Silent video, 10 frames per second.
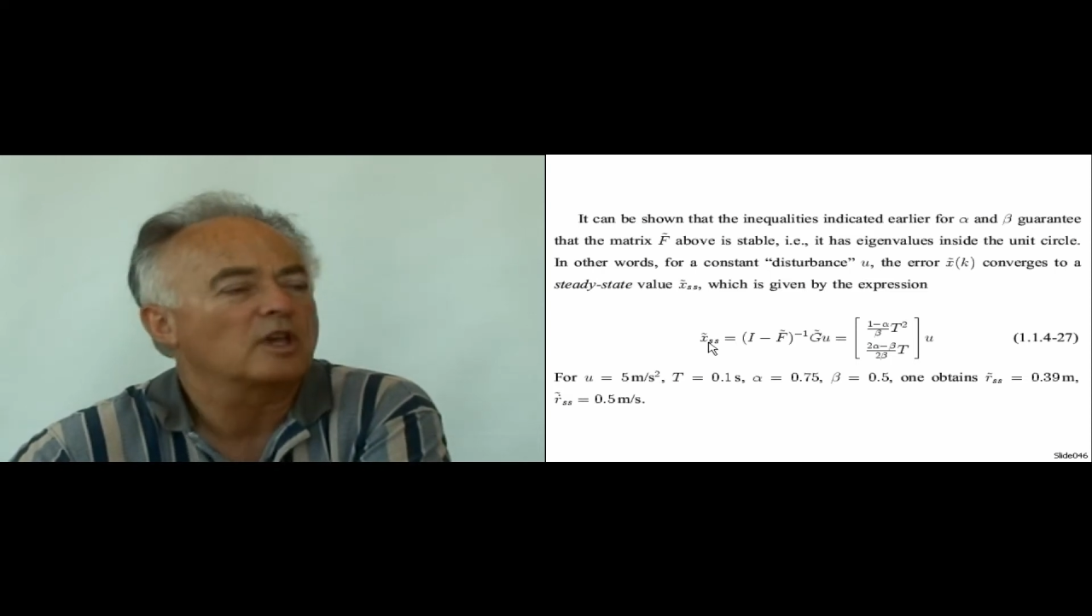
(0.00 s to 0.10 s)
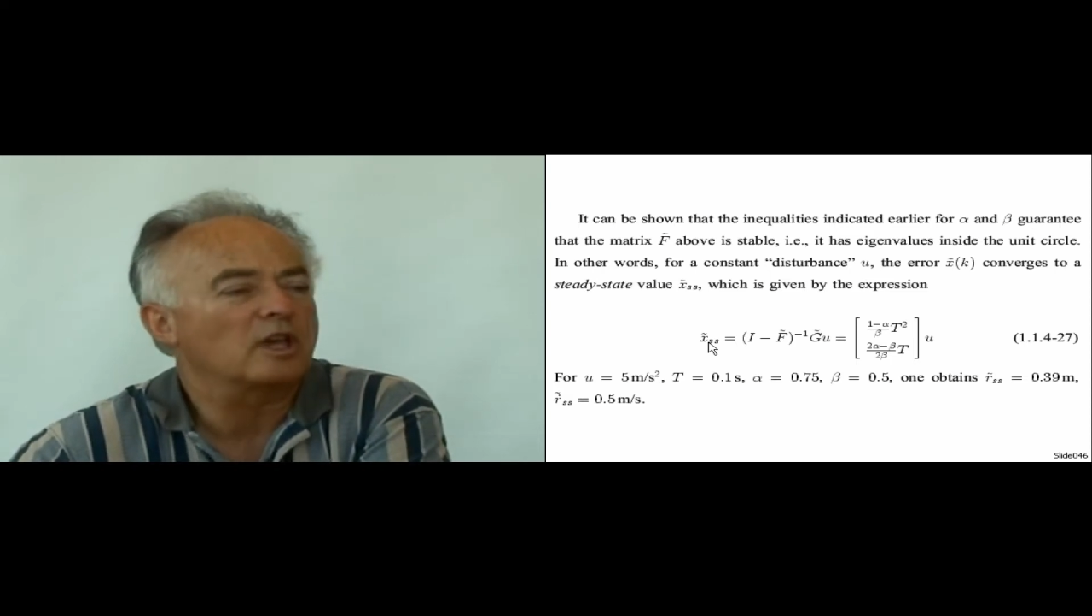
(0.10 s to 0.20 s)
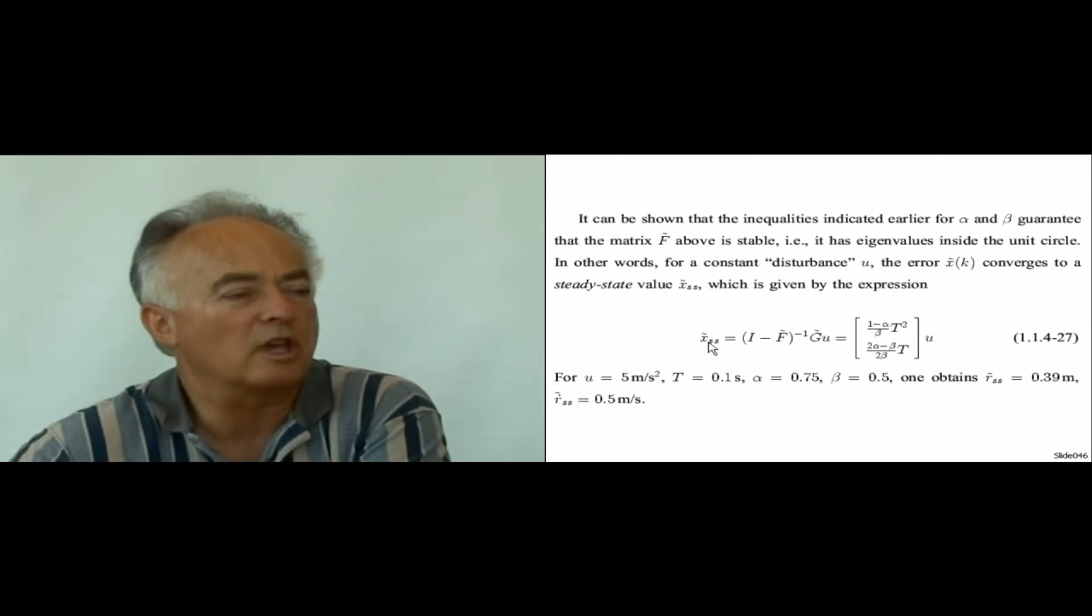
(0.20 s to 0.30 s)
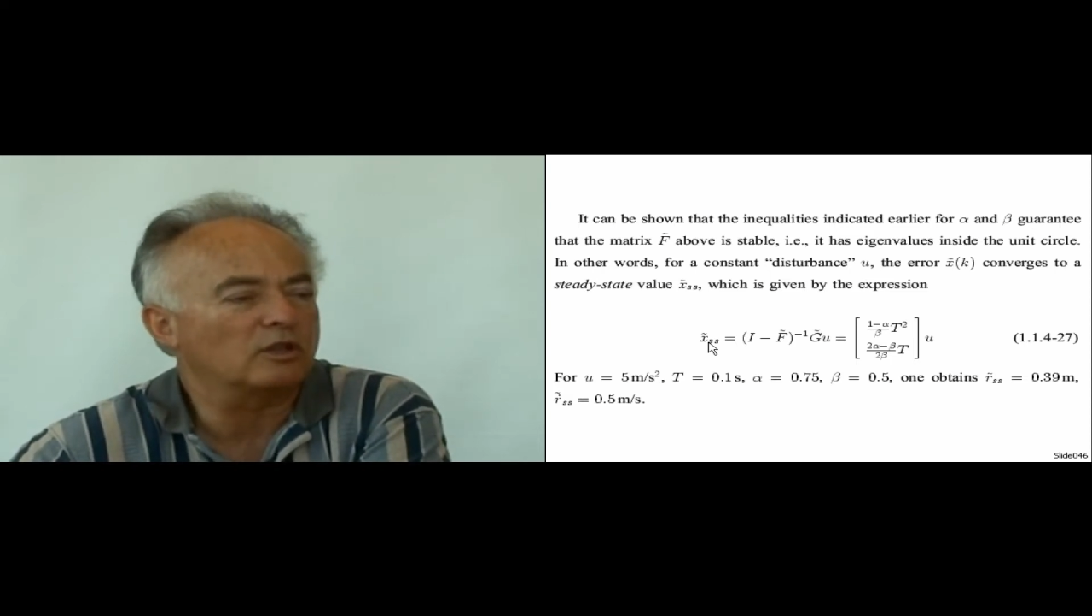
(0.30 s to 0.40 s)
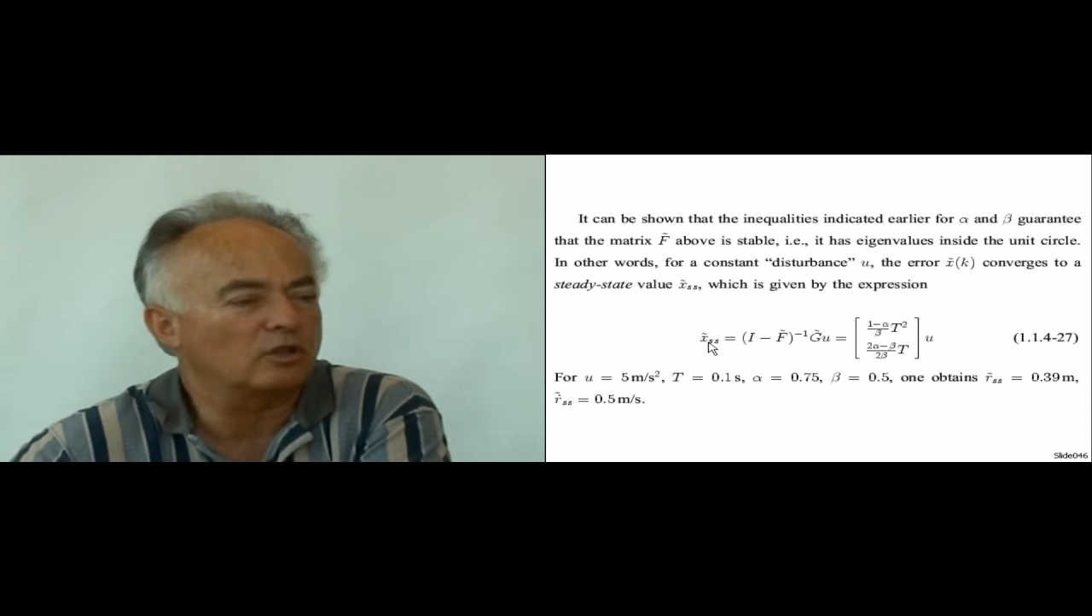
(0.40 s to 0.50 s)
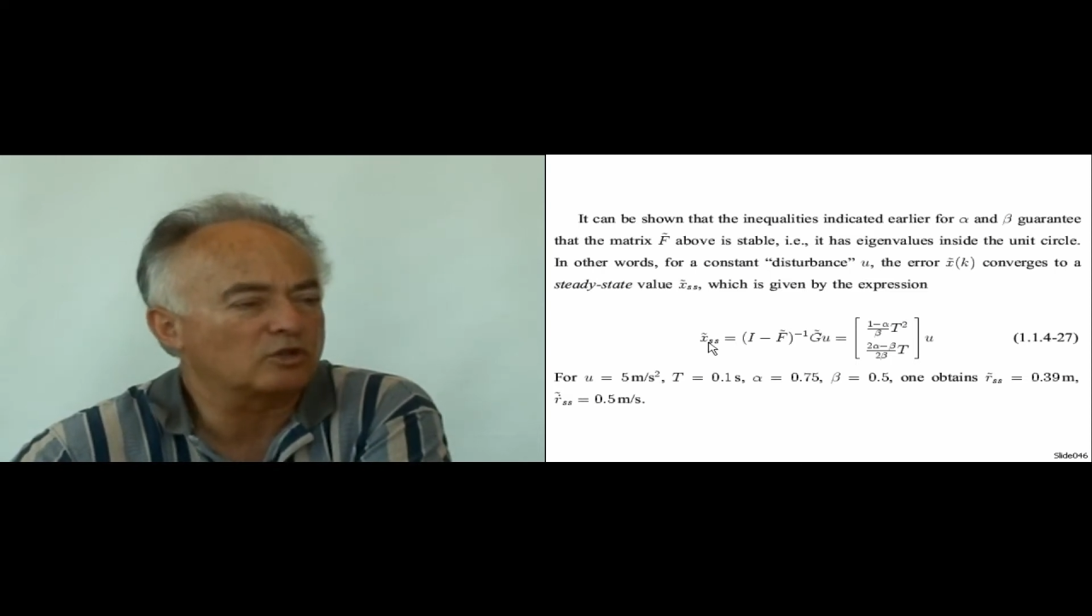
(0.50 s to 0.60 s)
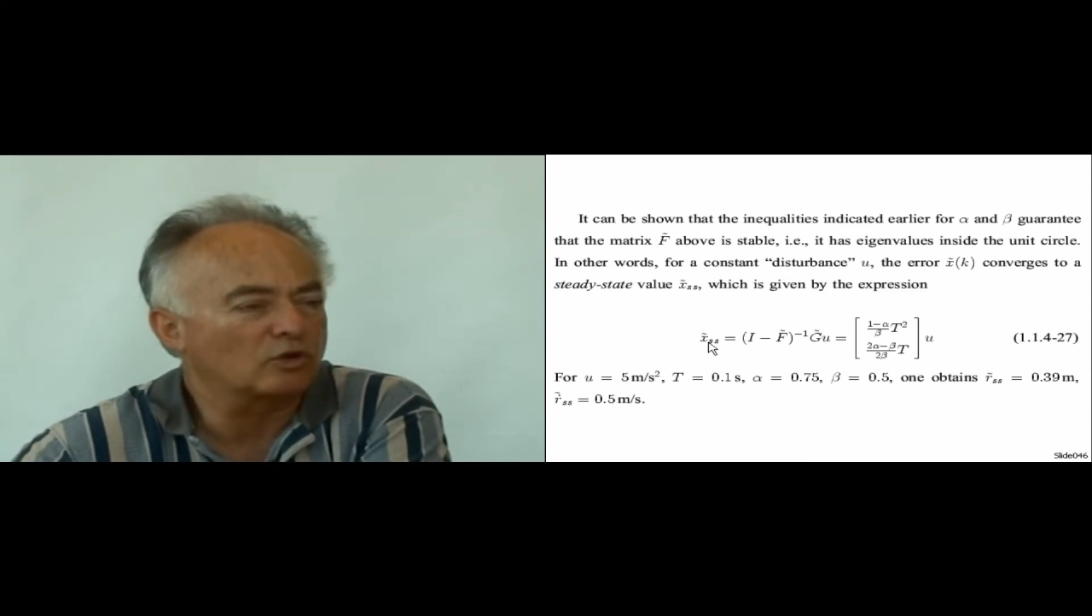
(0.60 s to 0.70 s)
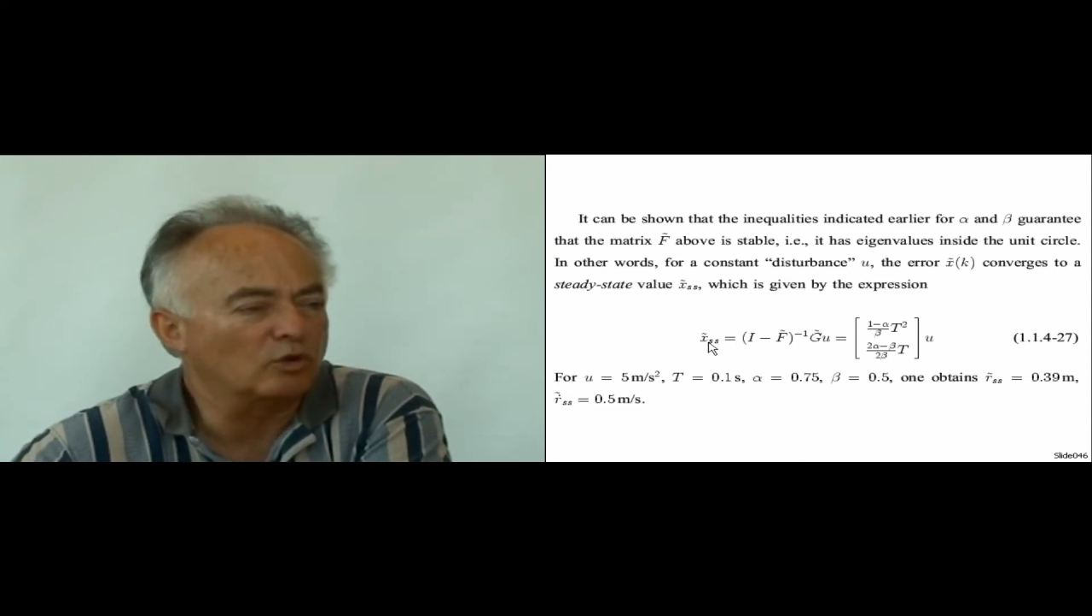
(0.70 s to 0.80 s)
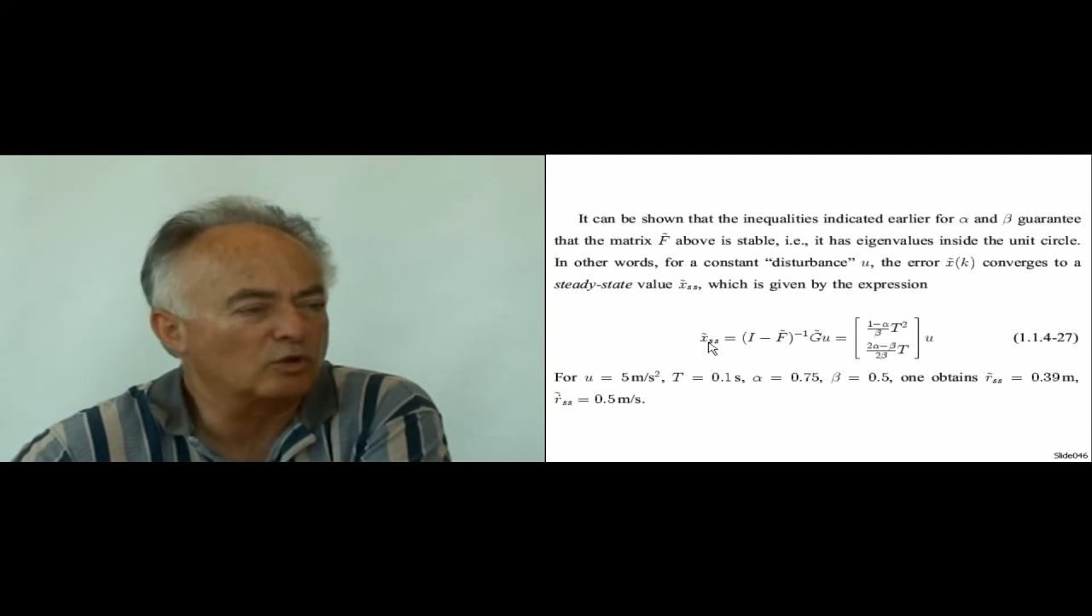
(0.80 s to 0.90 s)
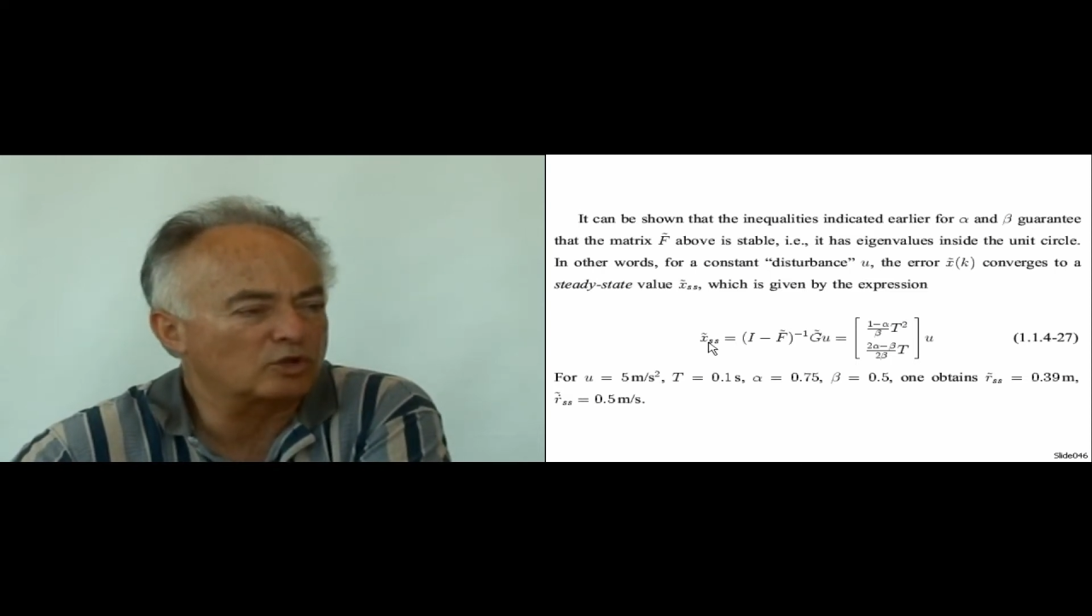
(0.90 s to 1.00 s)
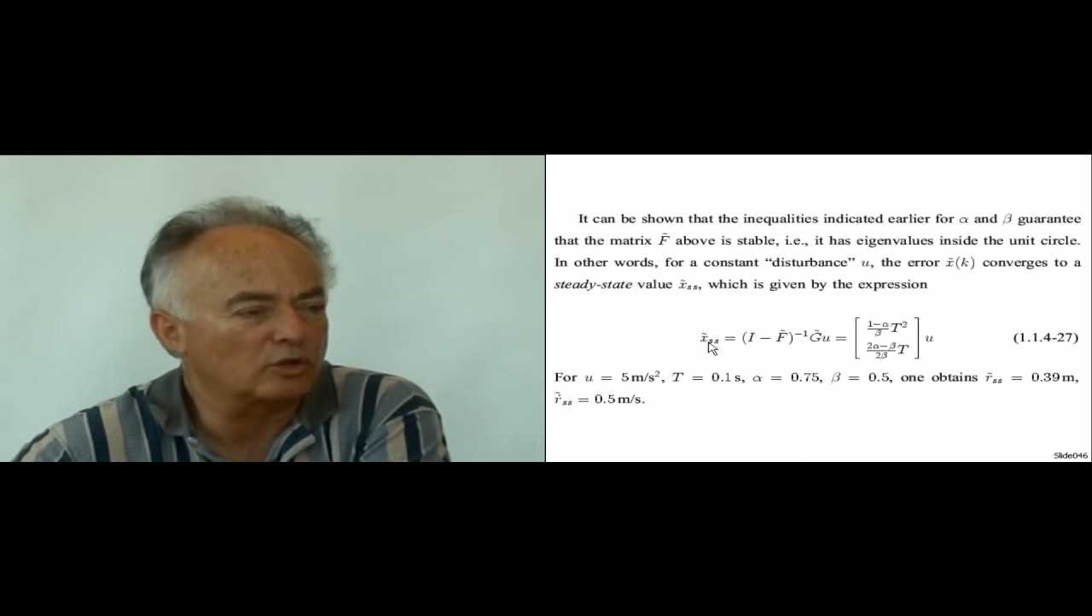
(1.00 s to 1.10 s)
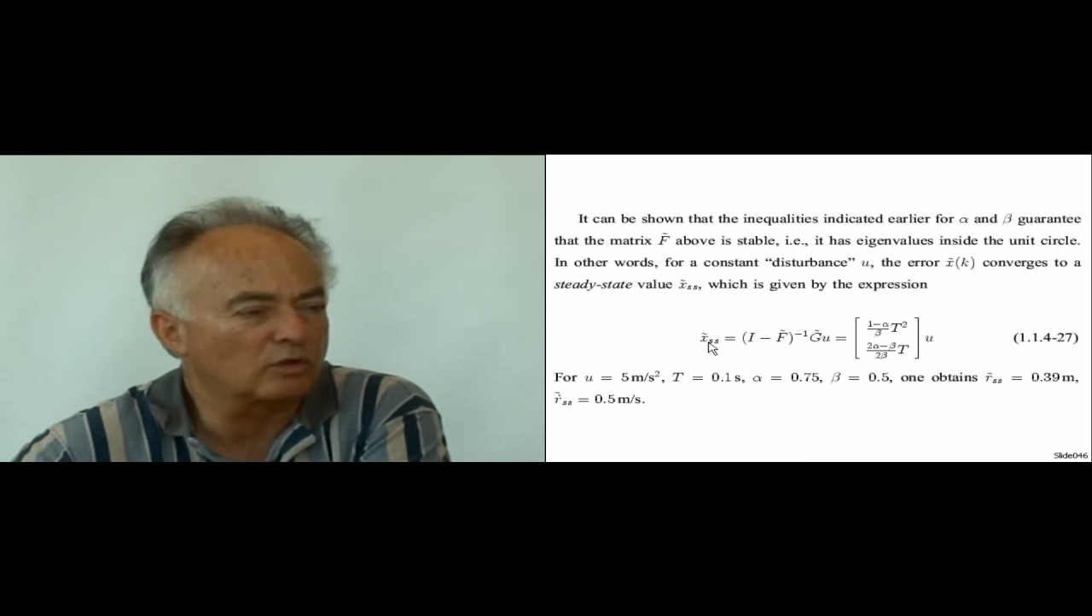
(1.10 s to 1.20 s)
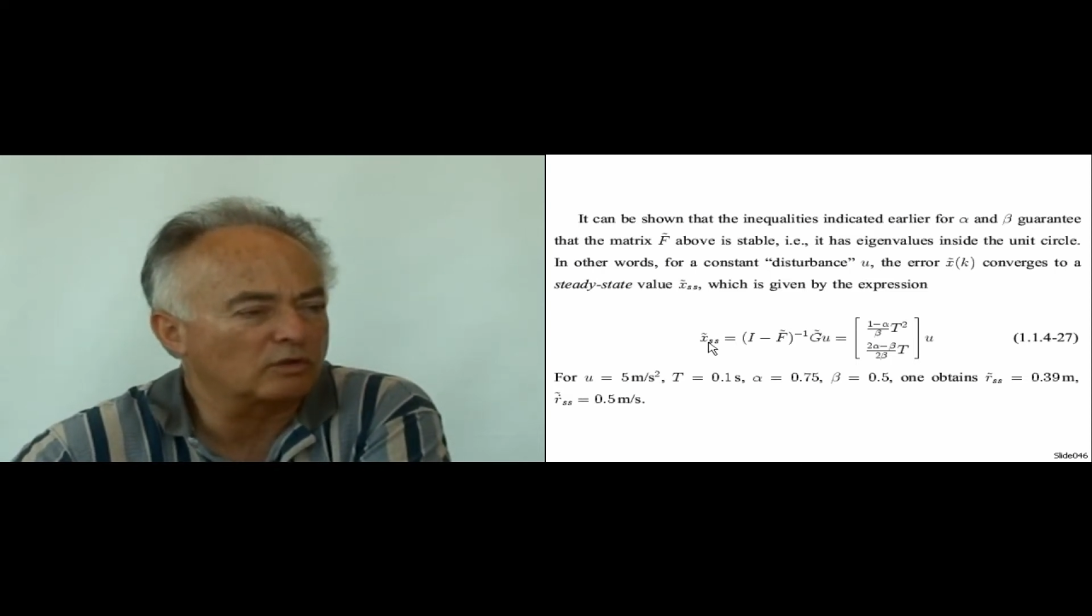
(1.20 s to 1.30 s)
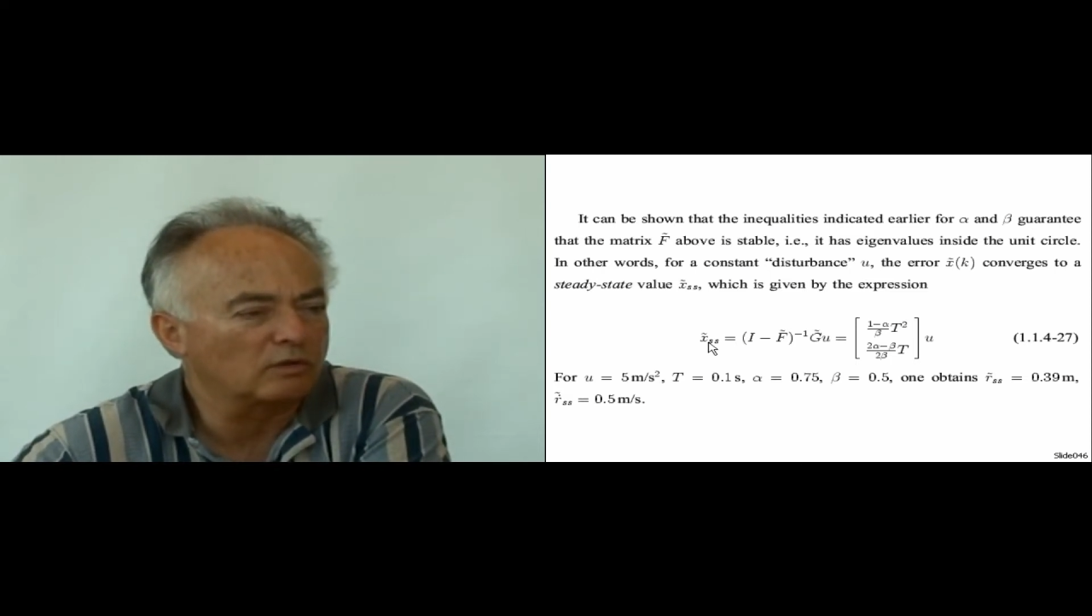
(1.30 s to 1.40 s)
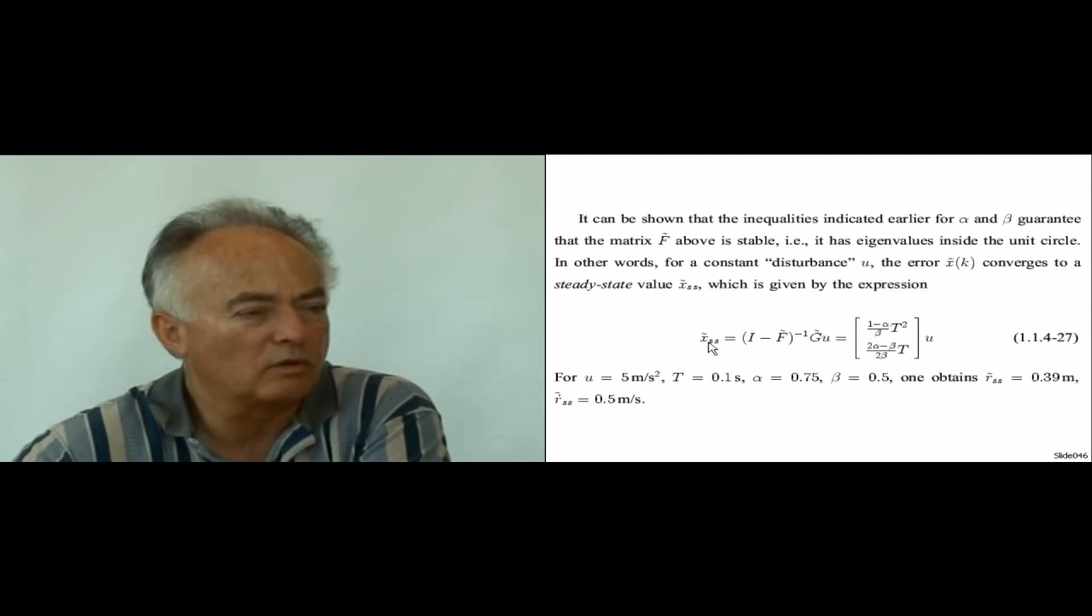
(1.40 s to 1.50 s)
and the solution,